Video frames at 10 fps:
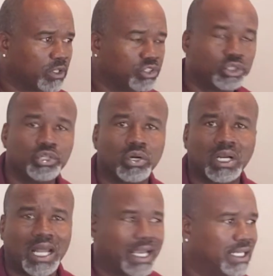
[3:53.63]
to your
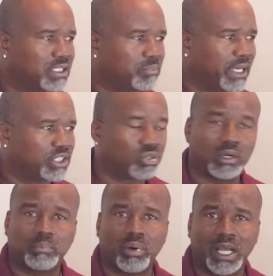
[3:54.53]
clients based
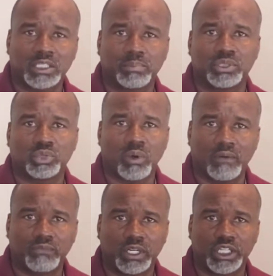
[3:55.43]
on price per square
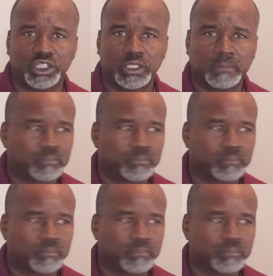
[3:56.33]
footage.